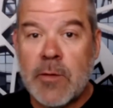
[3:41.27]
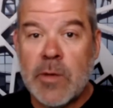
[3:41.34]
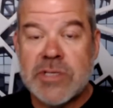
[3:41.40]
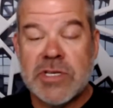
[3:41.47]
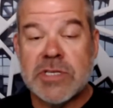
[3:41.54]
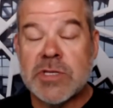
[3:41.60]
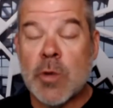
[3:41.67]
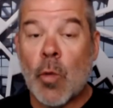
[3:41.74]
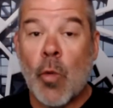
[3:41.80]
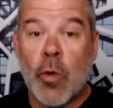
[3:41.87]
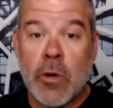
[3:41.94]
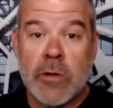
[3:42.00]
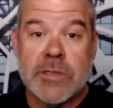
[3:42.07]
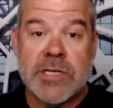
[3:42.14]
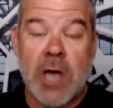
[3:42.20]
which is the
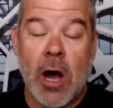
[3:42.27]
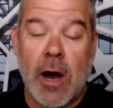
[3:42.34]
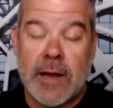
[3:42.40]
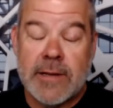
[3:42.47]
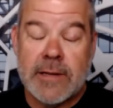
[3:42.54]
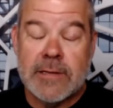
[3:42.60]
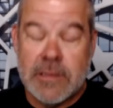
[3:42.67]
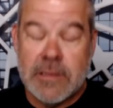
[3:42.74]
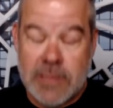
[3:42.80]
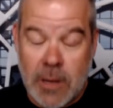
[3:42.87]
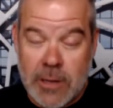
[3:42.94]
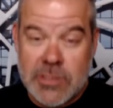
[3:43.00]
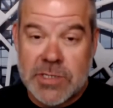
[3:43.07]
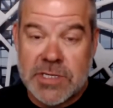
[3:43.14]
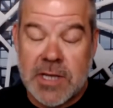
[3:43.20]
world's on,
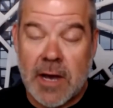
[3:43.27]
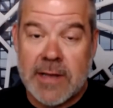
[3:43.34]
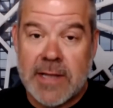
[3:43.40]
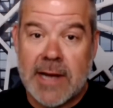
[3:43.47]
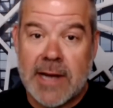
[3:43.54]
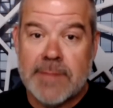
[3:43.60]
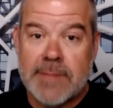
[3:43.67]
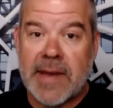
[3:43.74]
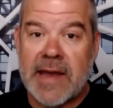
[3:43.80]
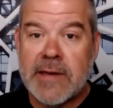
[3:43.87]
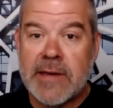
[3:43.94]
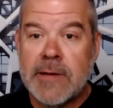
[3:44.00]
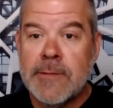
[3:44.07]
largest online bank,